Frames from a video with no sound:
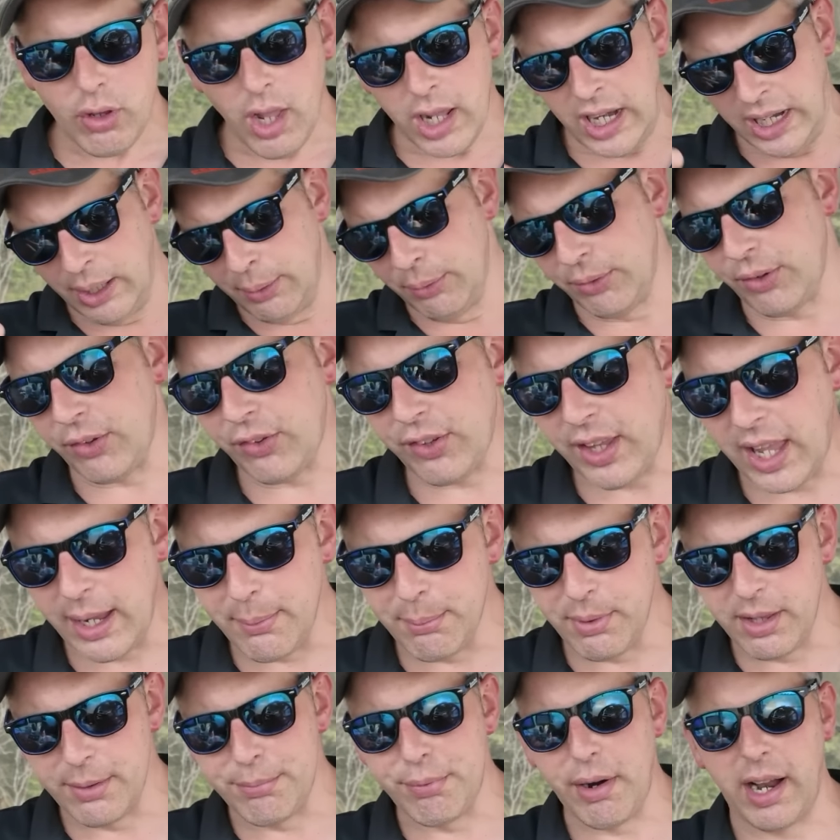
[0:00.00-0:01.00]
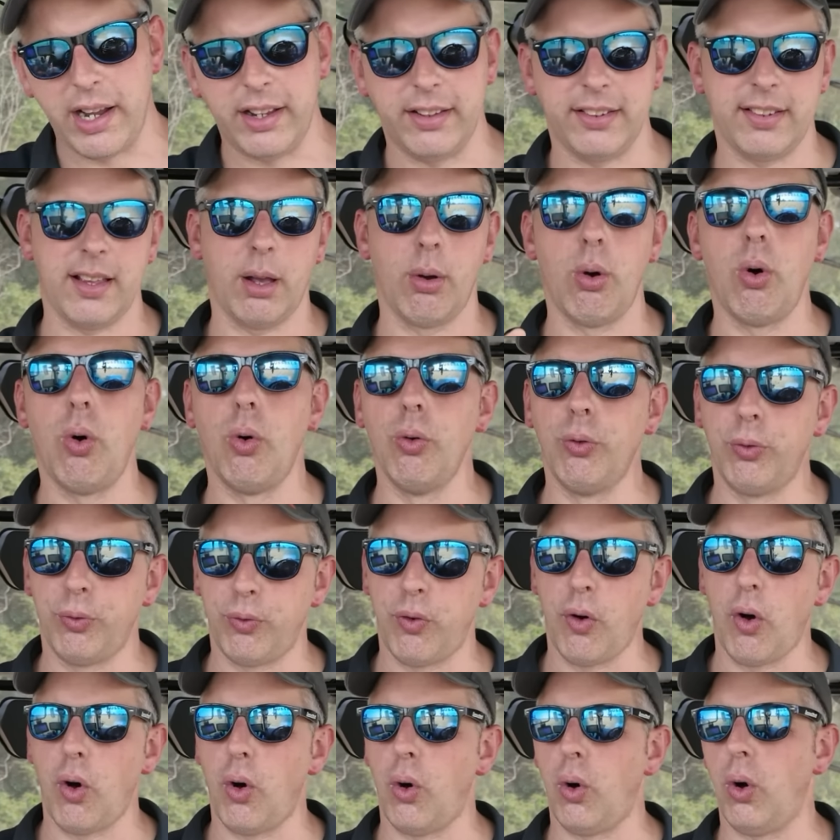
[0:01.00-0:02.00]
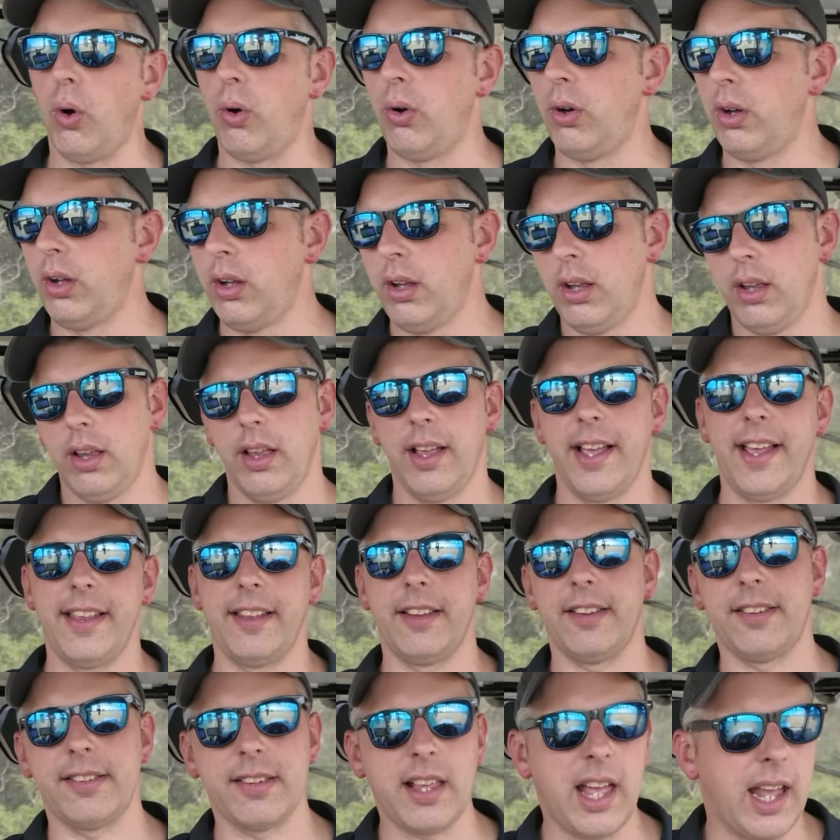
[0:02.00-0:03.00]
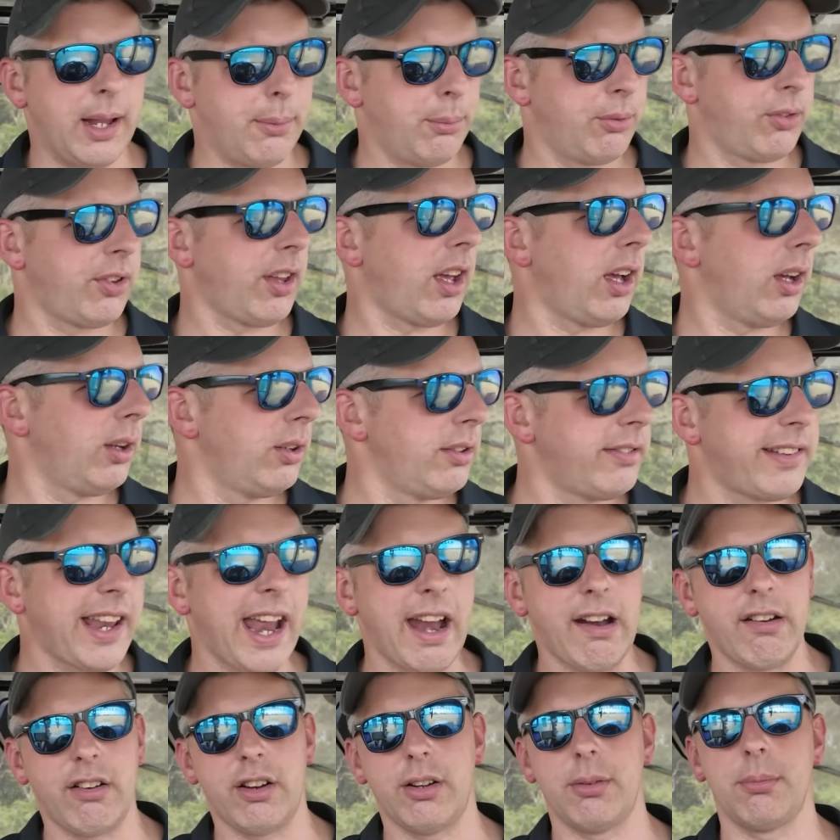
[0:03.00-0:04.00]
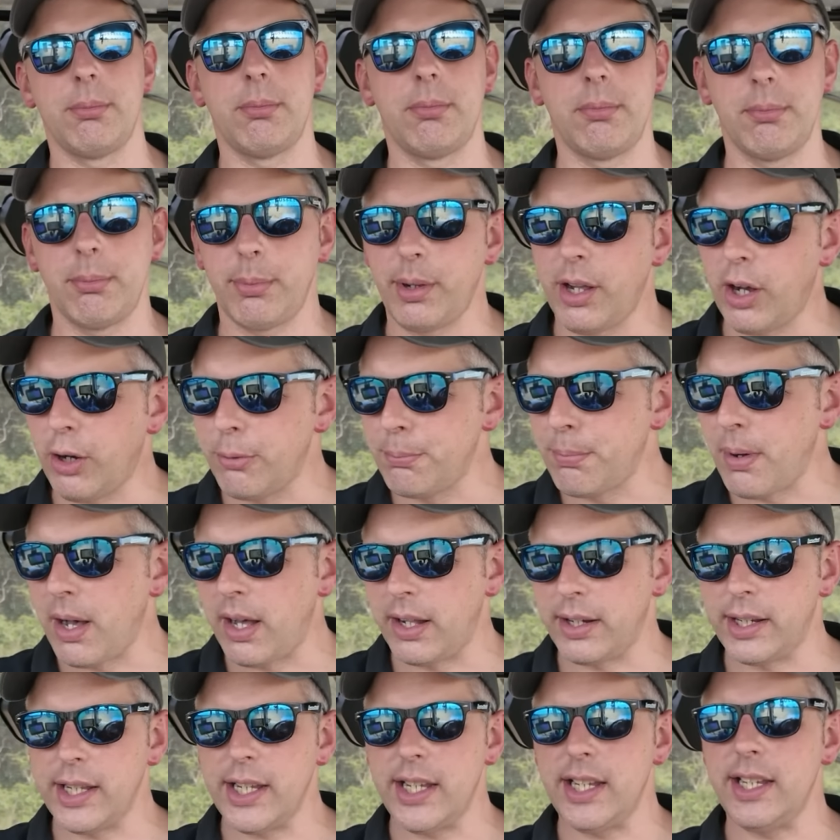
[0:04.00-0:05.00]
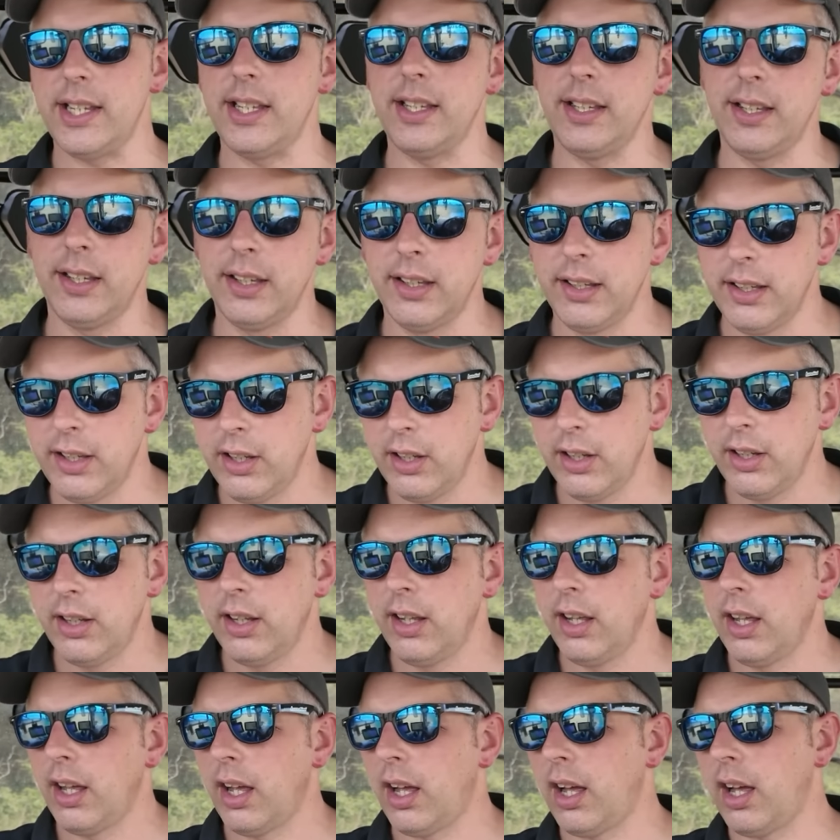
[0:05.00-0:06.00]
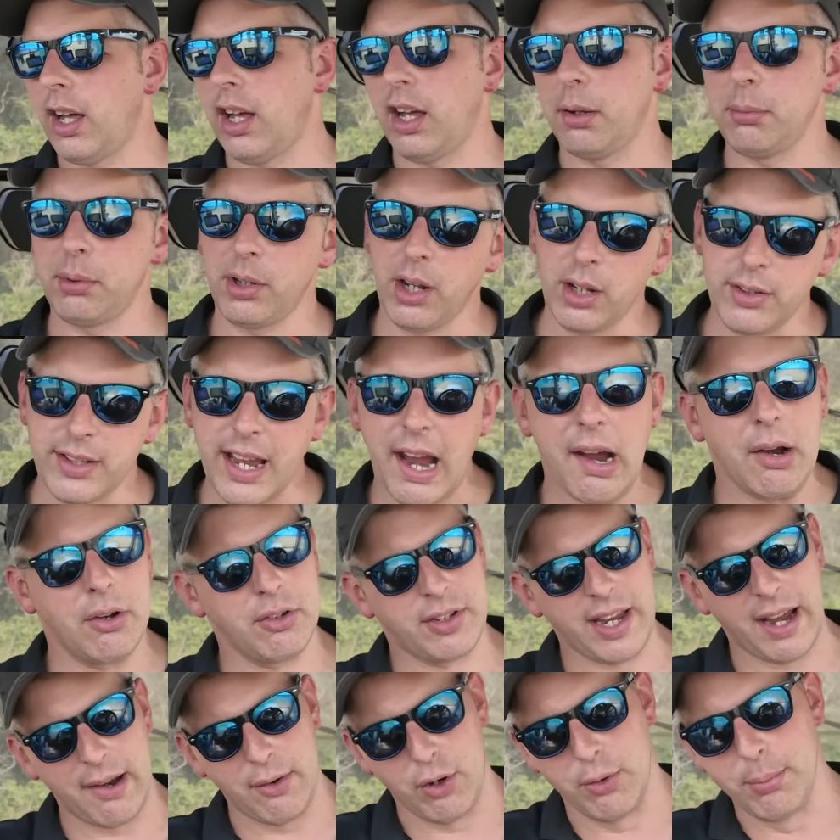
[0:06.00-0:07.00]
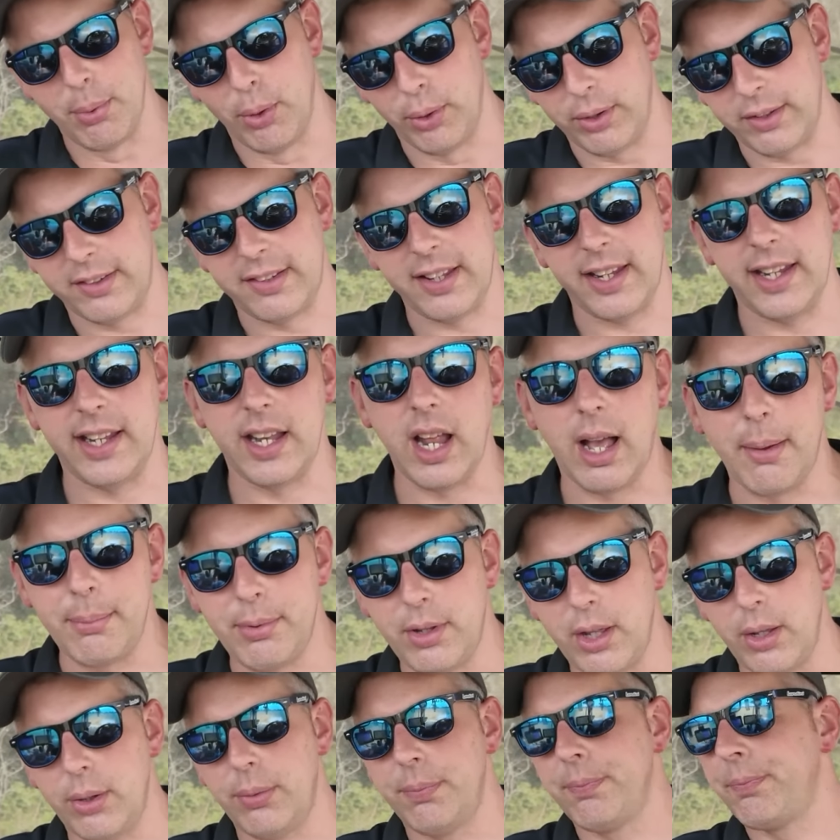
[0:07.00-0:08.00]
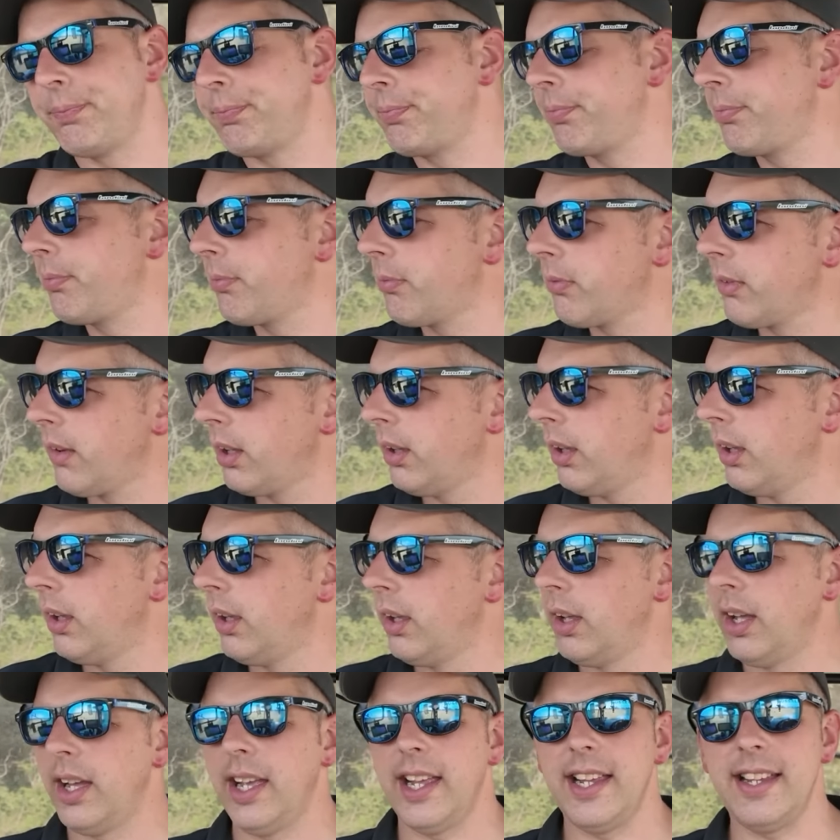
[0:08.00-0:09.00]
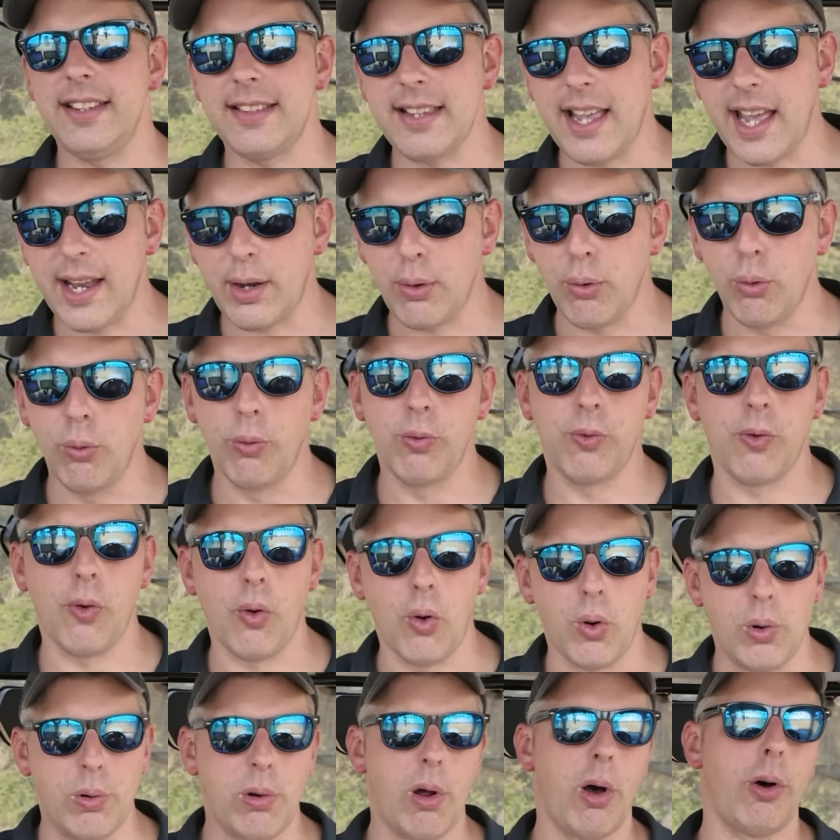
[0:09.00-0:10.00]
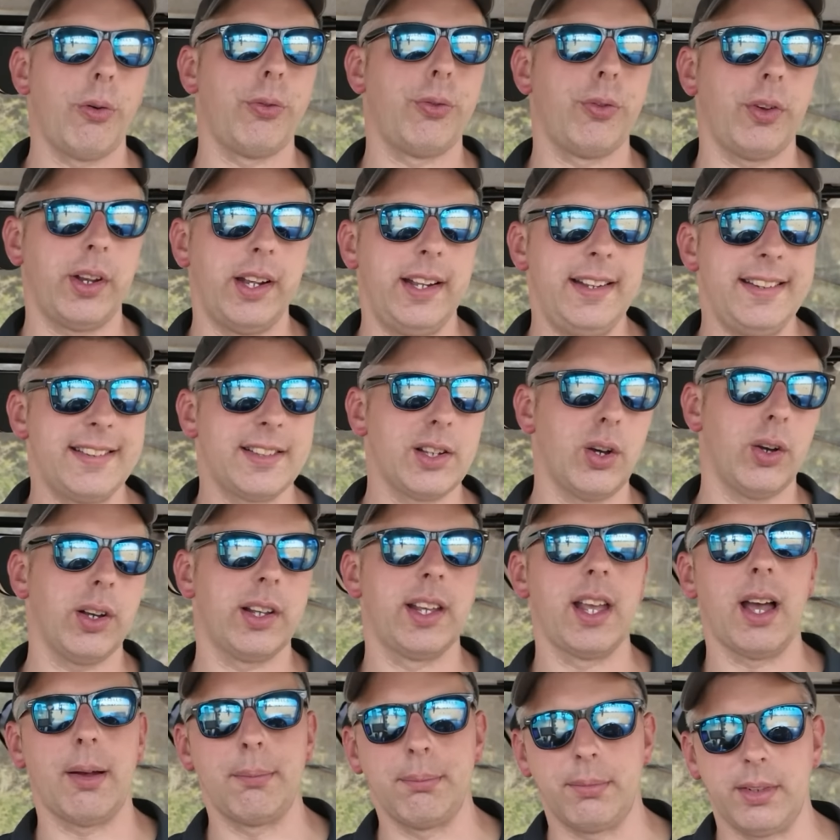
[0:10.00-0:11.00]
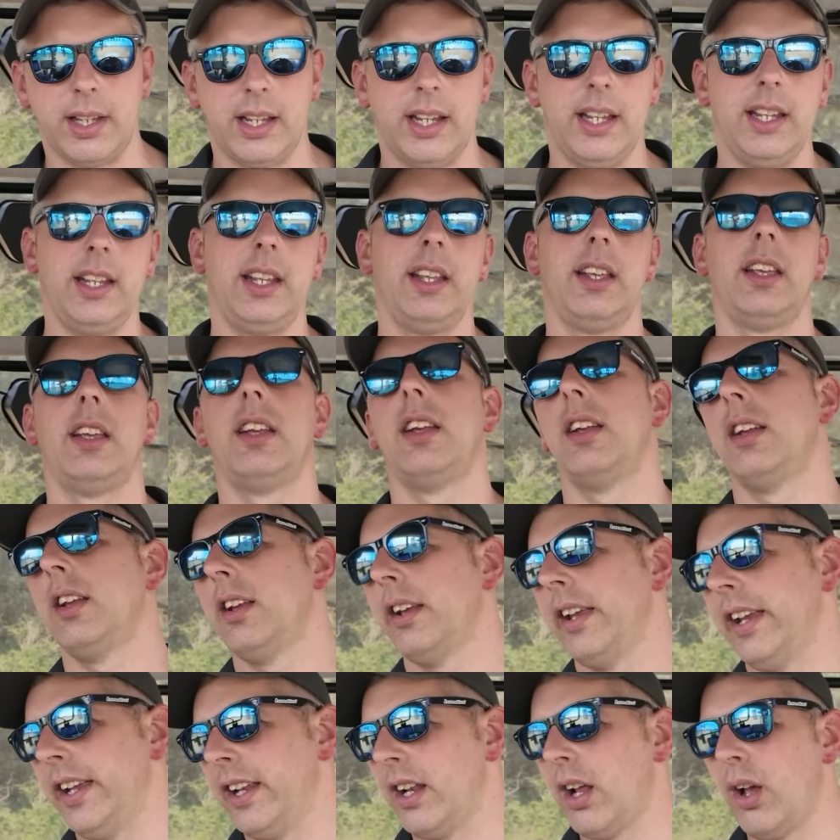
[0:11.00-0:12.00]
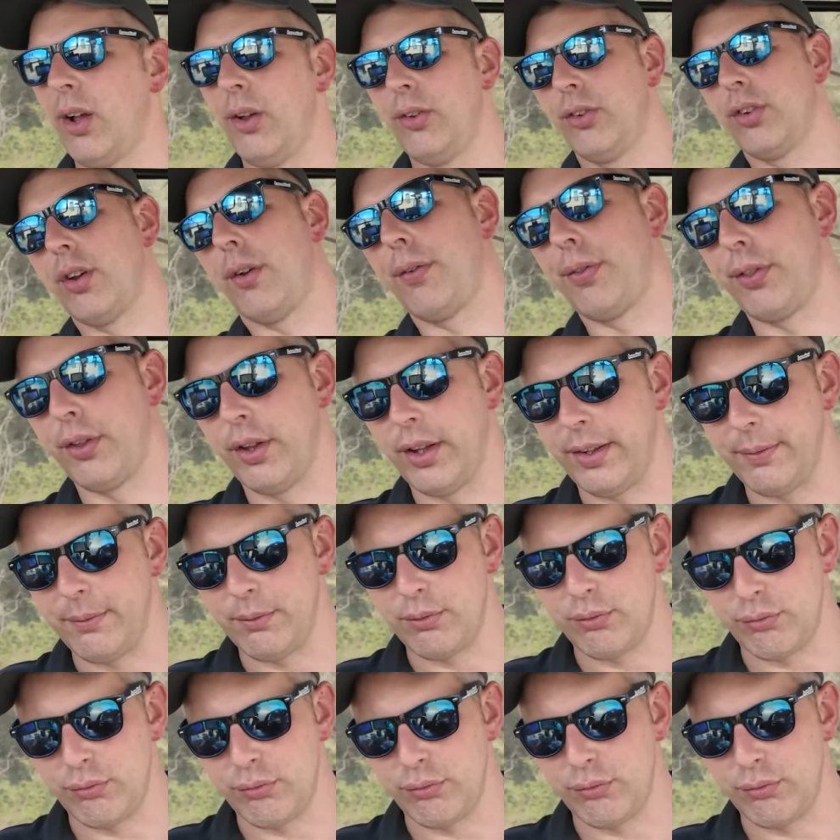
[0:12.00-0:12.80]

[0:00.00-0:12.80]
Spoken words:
And it was the same with the brakes. So all 4 are the same. So Darren, my old buddy, Darren who bought the TW, he's had all 4 off, and he's got a company he knows of that